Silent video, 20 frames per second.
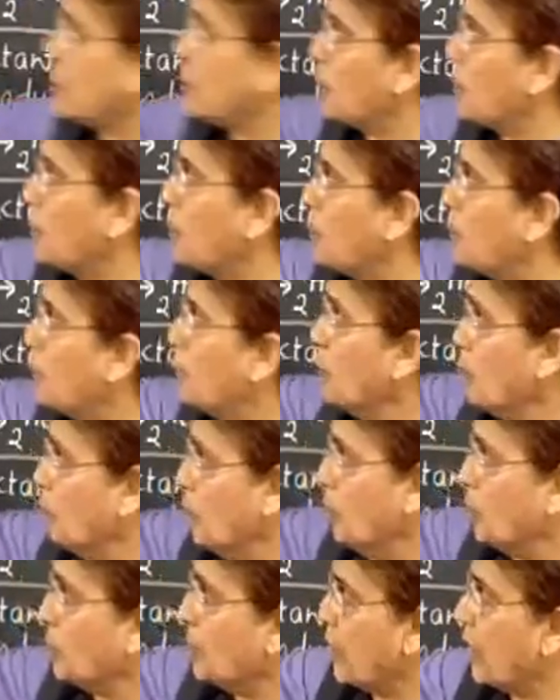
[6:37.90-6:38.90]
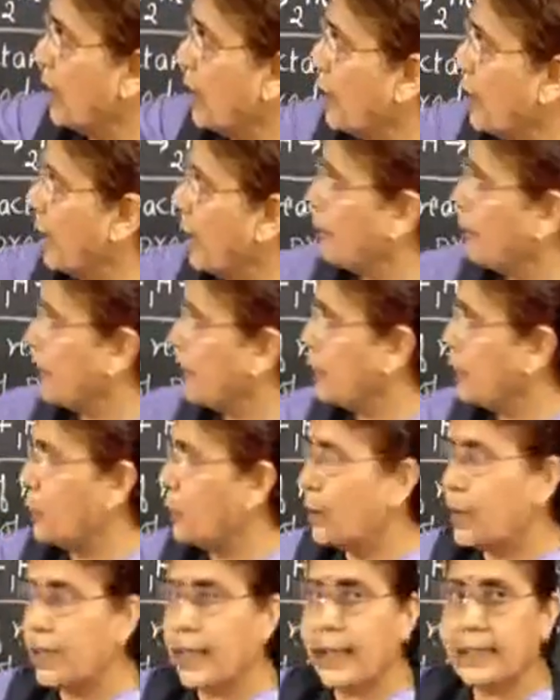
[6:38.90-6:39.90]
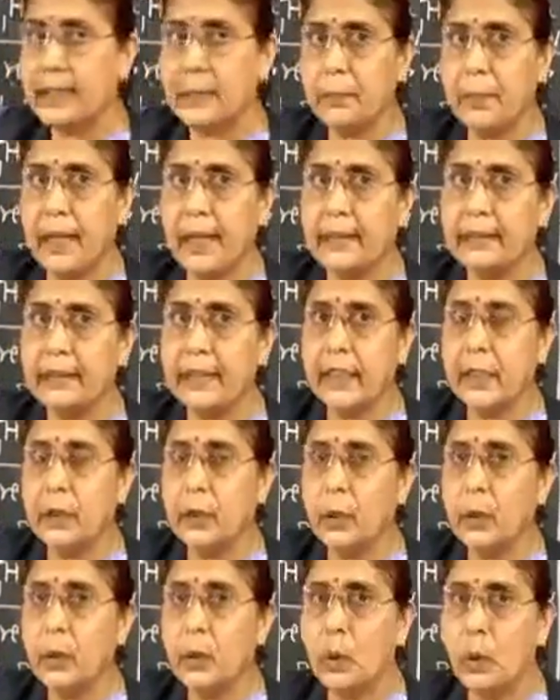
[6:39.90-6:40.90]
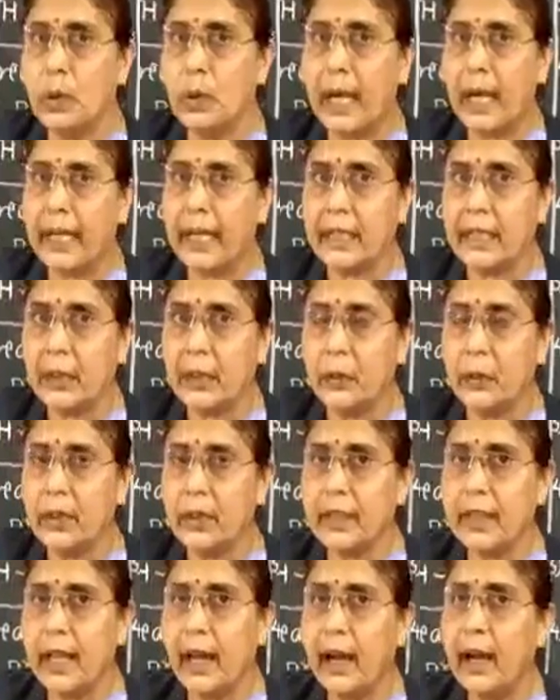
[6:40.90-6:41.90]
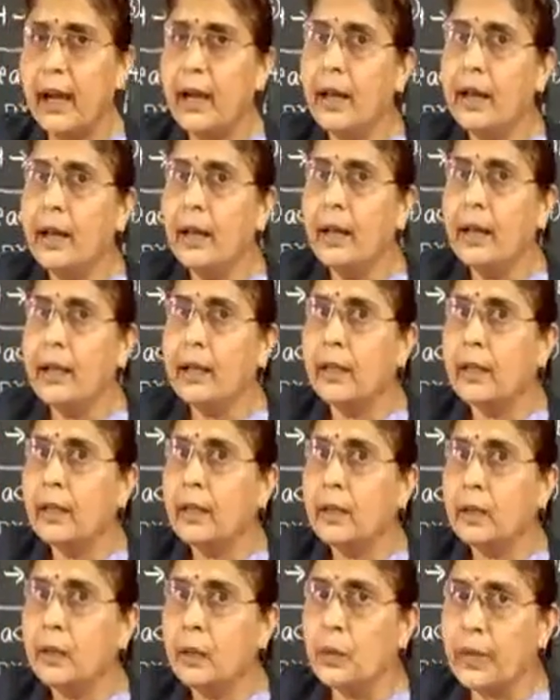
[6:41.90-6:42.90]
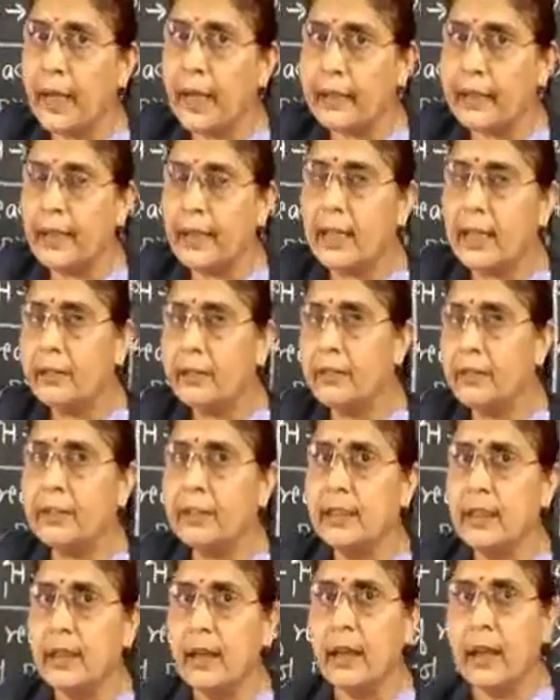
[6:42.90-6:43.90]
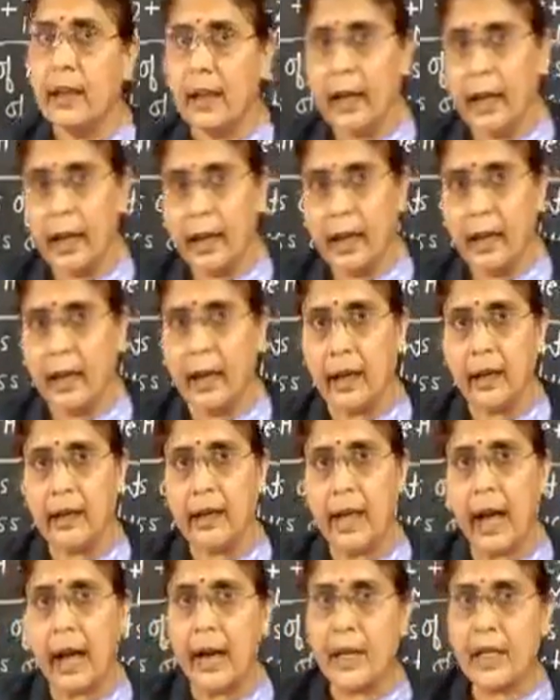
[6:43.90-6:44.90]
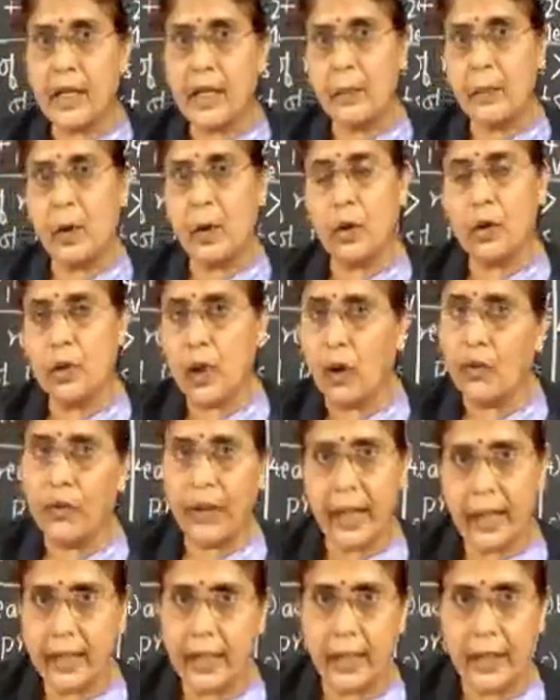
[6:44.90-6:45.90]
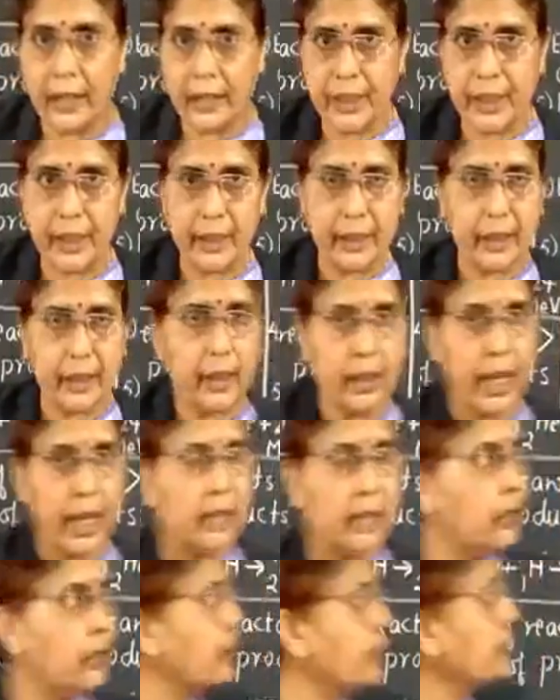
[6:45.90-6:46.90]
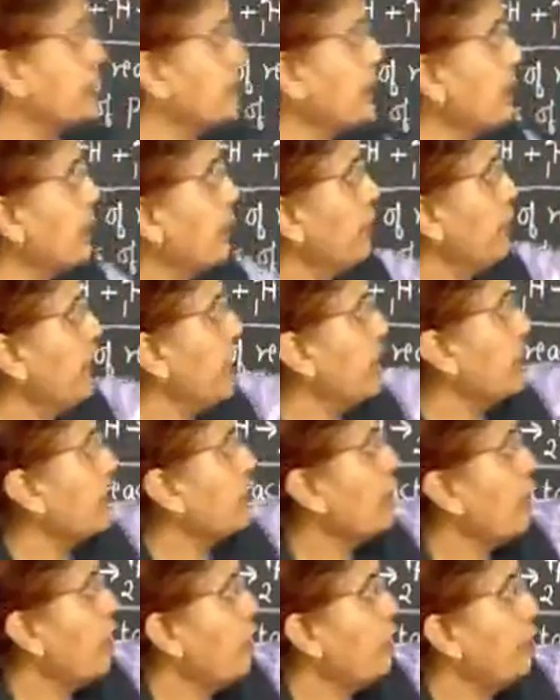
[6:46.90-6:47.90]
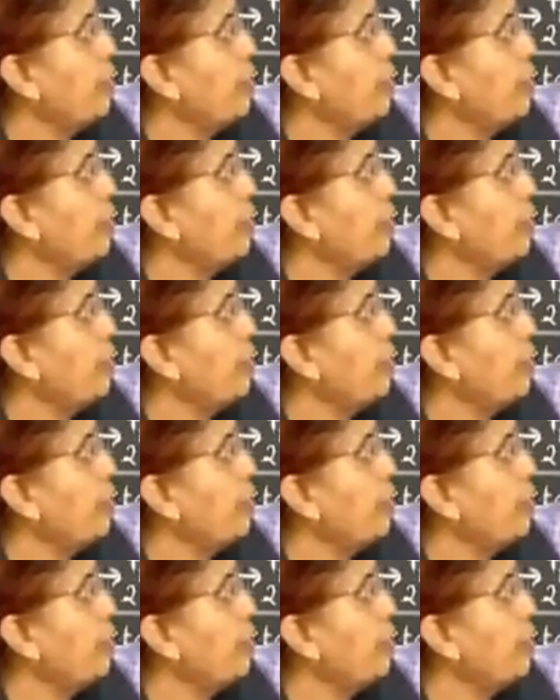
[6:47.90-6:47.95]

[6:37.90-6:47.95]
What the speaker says: two heavy nucleus breaks into two light nuclei together with a large amount of energy. And what is the definition of